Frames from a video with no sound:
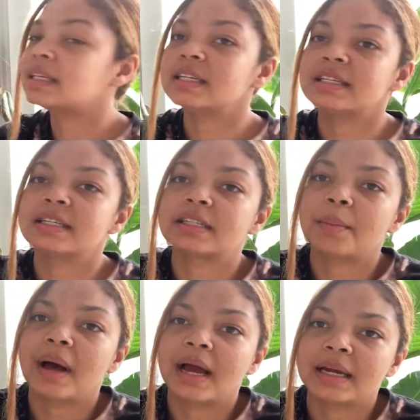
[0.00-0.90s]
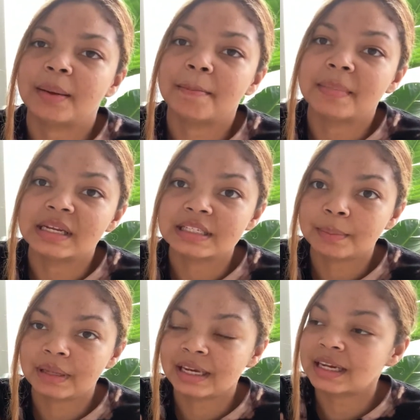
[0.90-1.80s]
is my mint
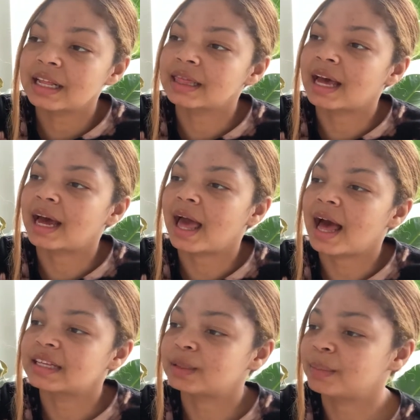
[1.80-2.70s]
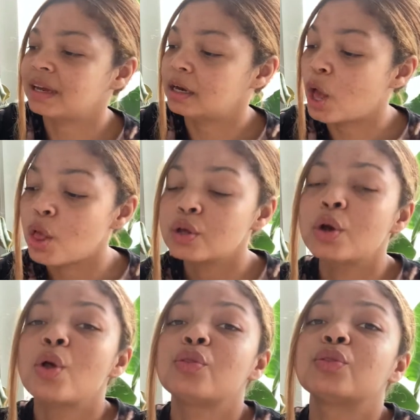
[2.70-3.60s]
plant that has been
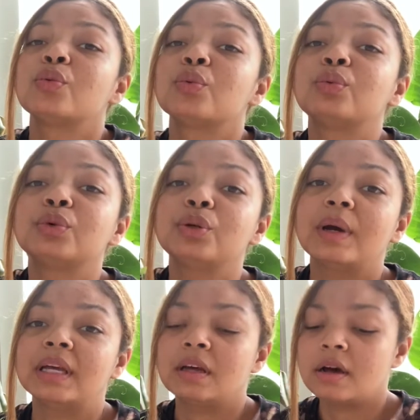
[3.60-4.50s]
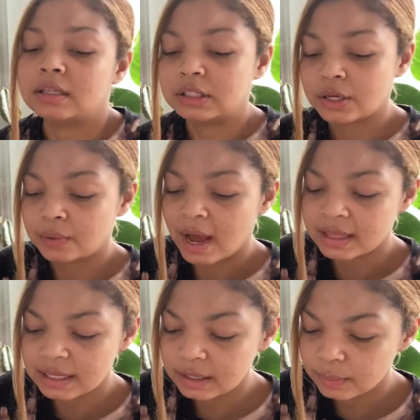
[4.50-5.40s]
through it, y'all. So I
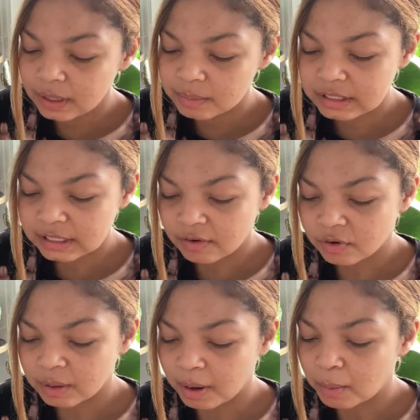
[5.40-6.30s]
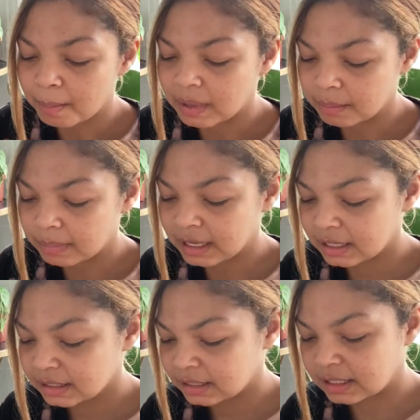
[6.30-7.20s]
think what I'm discovering about mint
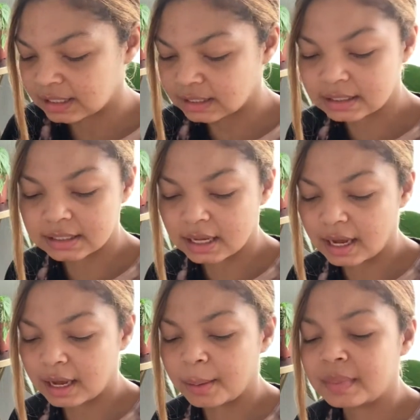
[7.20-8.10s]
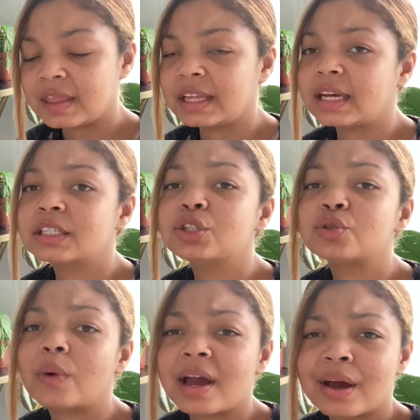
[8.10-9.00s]
plants is they like to
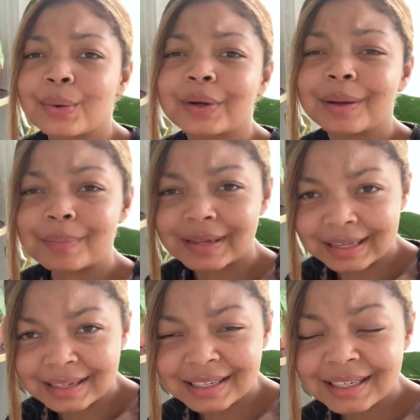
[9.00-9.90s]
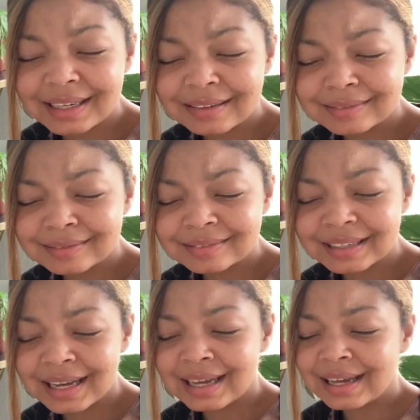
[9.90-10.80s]
dry out completely
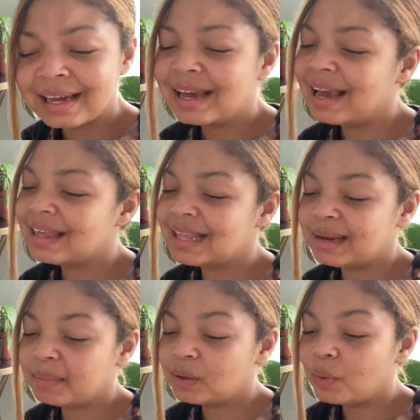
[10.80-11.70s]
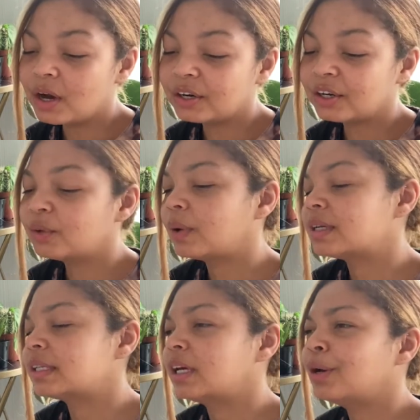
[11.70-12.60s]
and then be watered, whereas
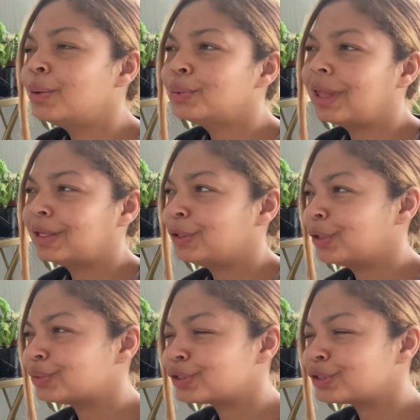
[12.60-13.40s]
like, oh, like, you know,